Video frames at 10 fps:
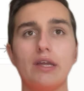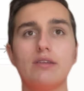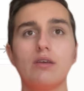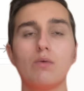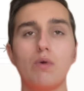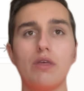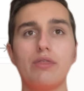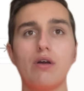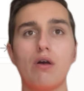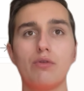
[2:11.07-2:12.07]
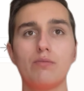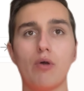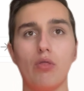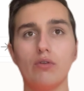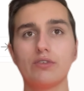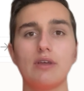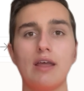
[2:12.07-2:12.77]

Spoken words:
it with other models.